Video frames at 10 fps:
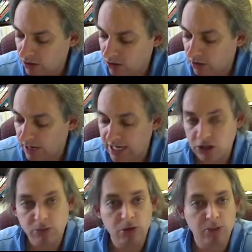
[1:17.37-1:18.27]
or
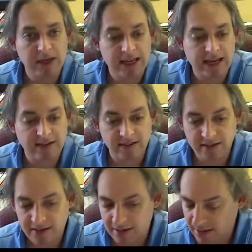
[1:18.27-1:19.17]
hydrobromic
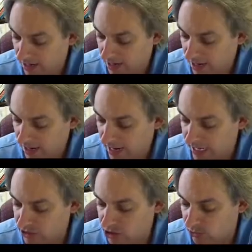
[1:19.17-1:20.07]
acid,
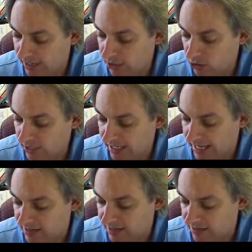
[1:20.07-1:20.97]
hydroiodic
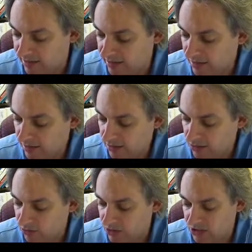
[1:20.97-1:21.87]
acid,
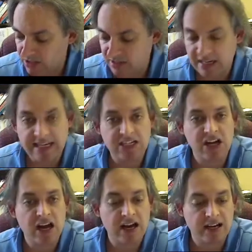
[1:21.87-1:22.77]
which is
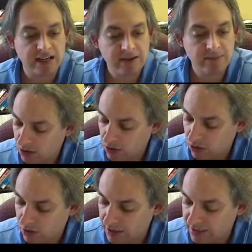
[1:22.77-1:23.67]
HI,
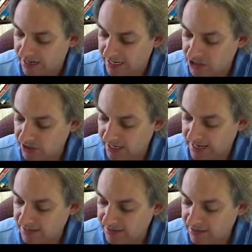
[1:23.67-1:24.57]
nitric
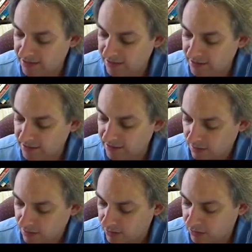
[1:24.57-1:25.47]
acid,
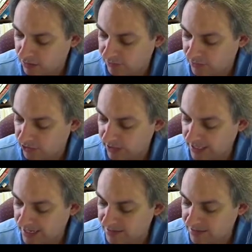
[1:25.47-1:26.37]
sulfuric
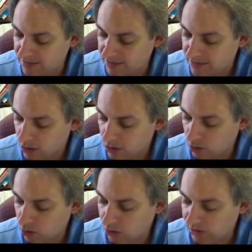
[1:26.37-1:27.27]
acid,
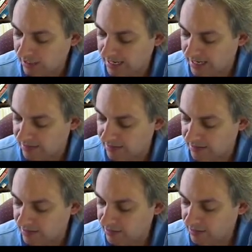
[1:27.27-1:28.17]
chloric acid,